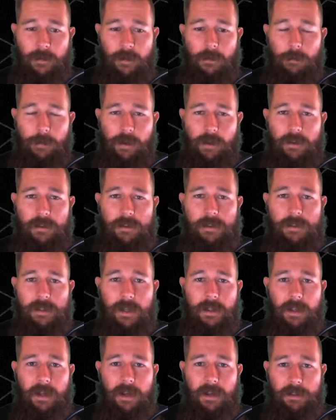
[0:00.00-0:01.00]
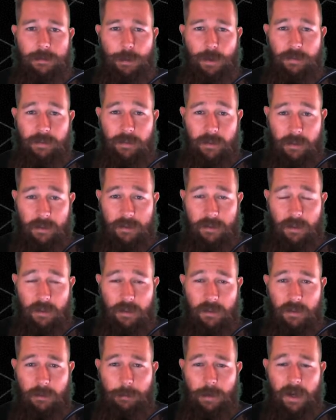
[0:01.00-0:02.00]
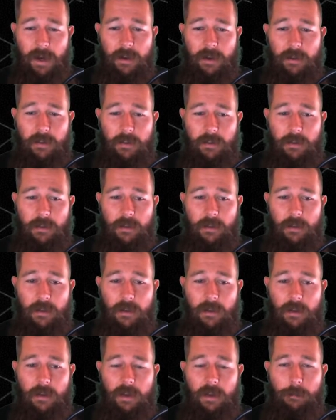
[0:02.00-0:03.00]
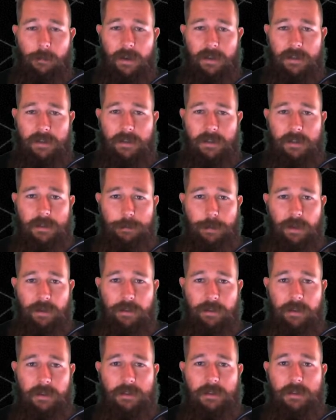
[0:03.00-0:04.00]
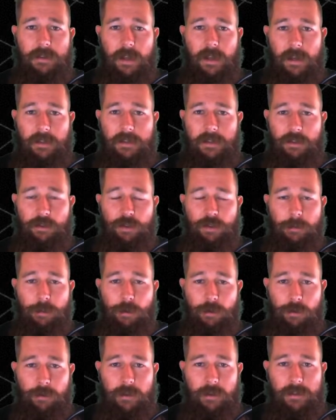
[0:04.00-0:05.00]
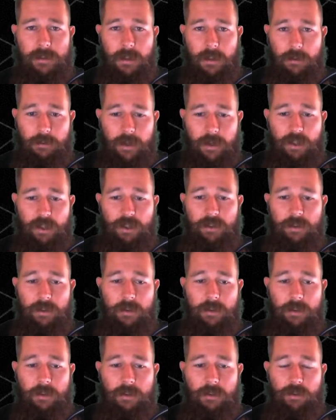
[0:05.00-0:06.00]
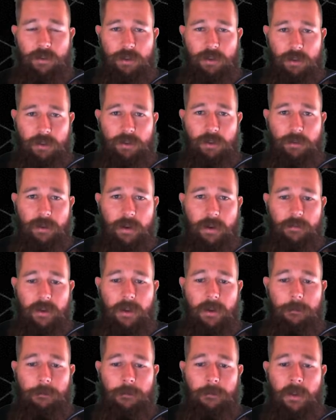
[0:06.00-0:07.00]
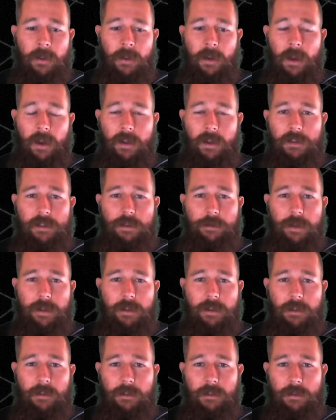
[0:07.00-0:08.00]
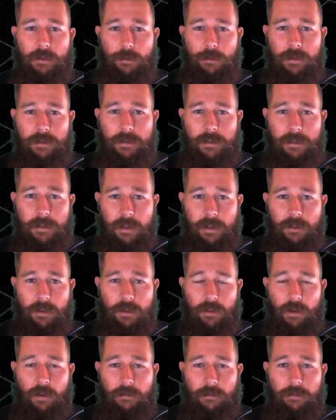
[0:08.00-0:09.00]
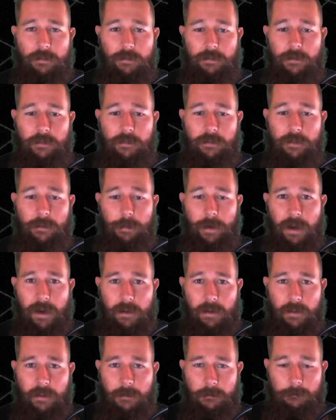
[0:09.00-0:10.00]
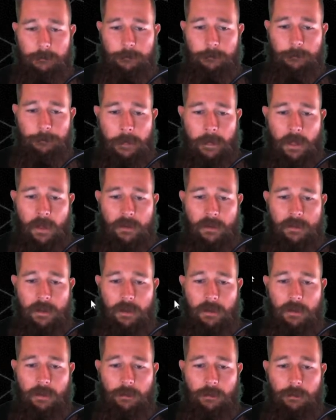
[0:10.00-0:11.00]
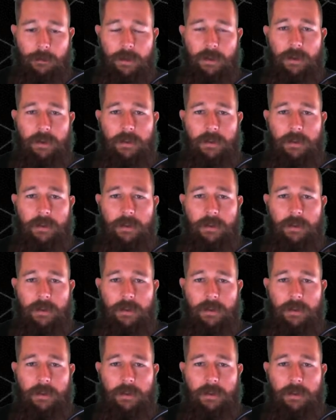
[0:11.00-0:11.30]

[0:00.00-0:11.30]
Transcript: Because the satellite is moving in a circular path, it must experience that centripetal acceleration due to gravity, and it's directed towards the center of the path. So we know